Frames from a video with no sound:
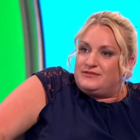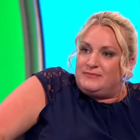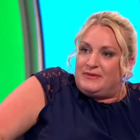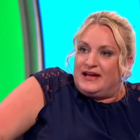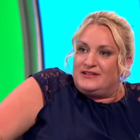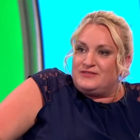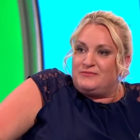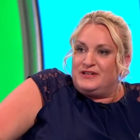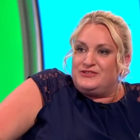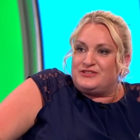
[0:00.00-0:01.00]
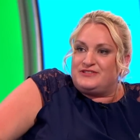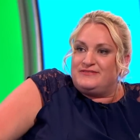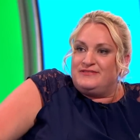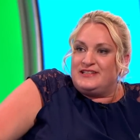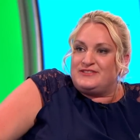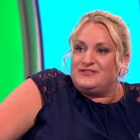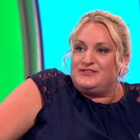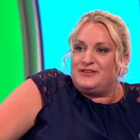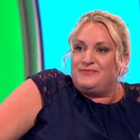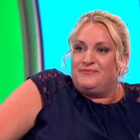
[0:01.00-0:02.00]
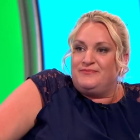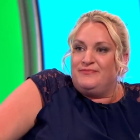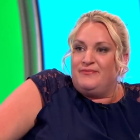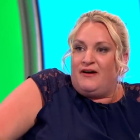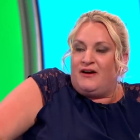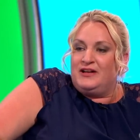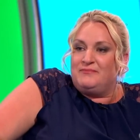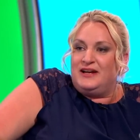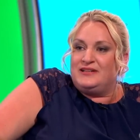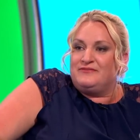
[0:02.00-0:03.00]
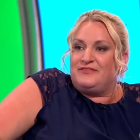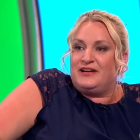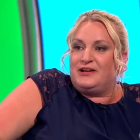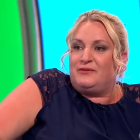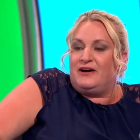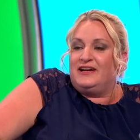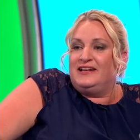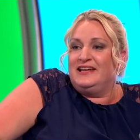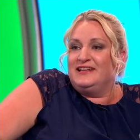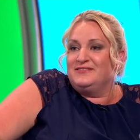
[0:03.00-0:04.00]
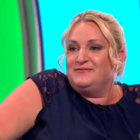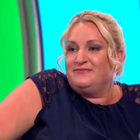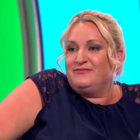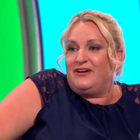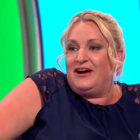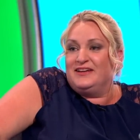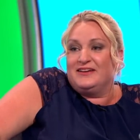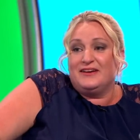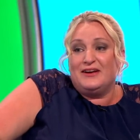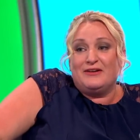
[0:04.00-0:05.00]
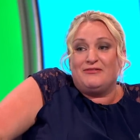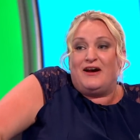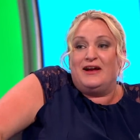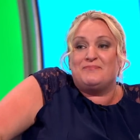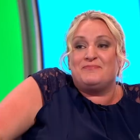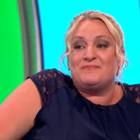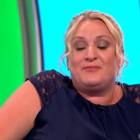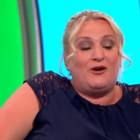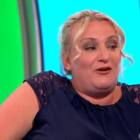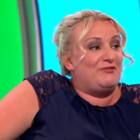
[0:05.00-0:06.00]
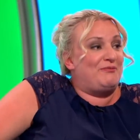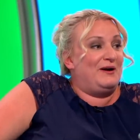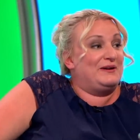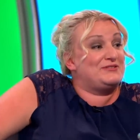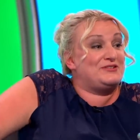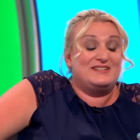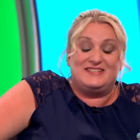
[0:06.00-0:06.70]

to bed and we just listen to Iron Maiden very quietly and write goth poetry